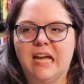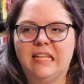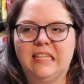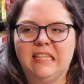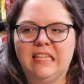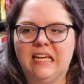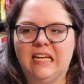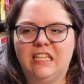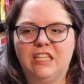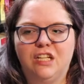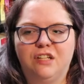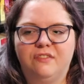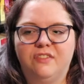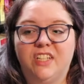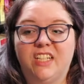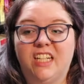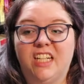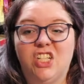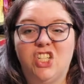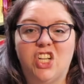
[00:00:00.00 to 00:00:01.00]
I think they're
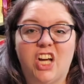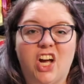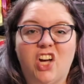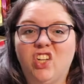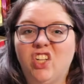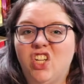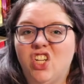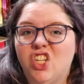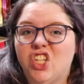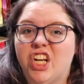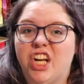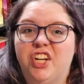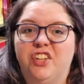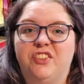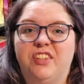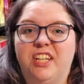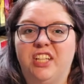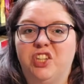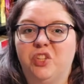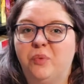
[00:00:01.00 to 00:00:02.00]
very childish. I
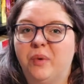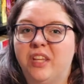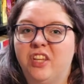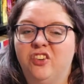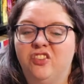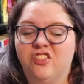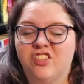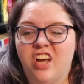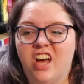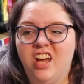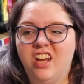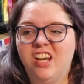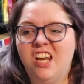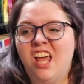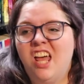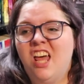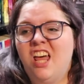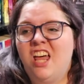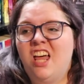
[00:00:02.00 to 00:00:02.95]
don't like the way they're done.